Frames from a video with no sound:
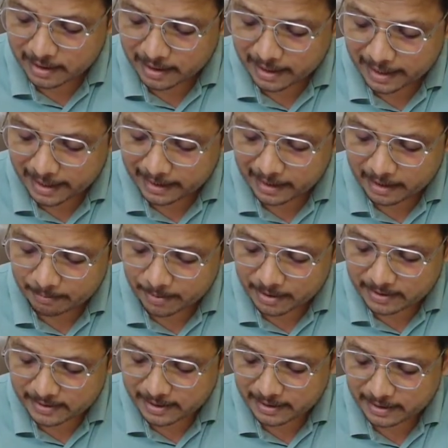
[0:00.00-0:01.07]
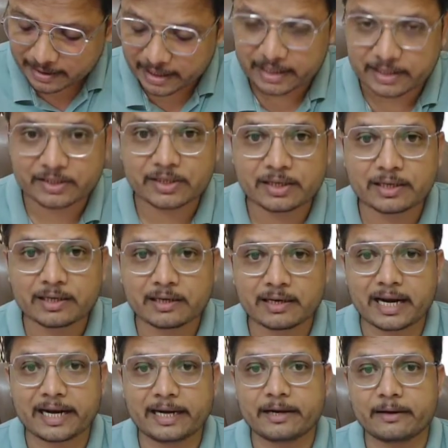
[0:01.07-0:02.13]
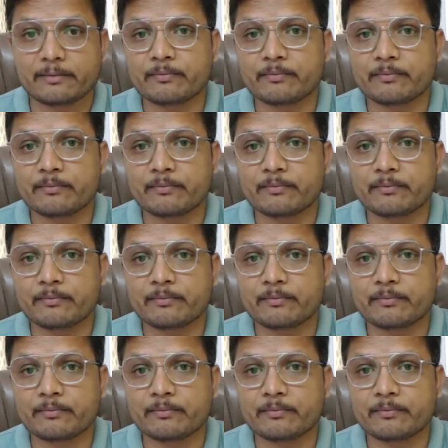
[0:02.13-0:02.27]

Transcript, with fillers: eighty percentage, right?